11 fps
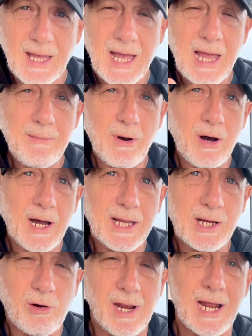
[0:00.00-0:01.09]
Am I
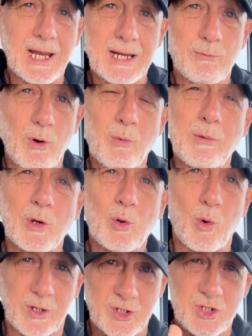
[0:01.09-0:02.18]
creating what we would
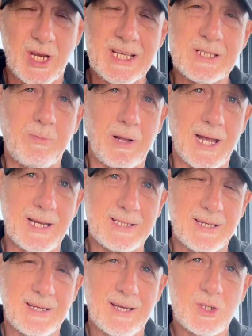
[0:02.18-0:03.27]
call a chest plate
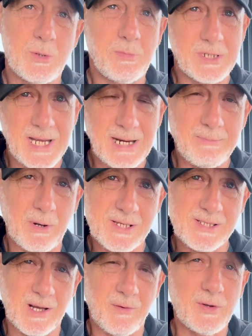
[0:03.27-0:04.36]
to protect
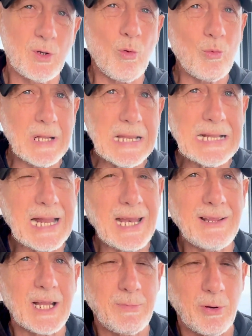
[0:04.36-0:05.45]
myself and not really letting
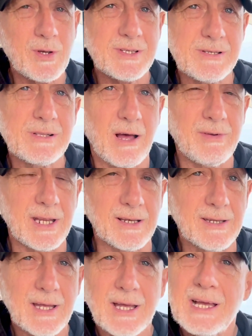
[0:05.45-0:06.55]
the other person's love in?
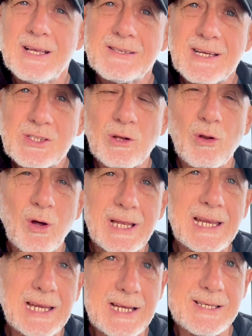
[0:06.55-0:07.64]
See, it's a lot
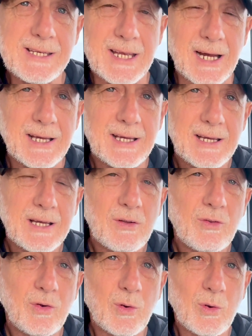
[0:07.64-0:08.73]
easier
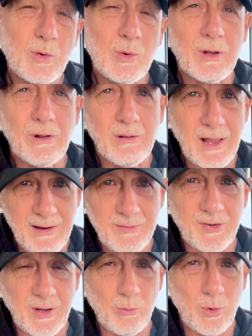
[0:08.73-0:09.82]
to love
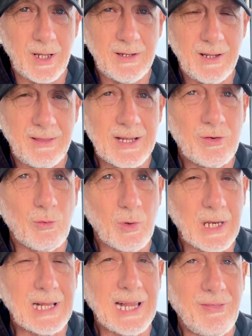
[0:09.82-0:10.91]
someone than to
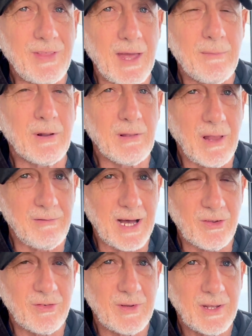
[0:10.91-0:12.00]
really let them love
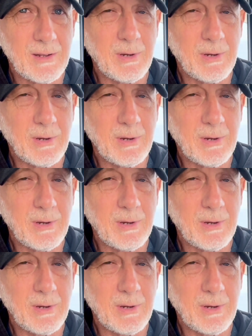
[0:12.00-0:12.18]
us.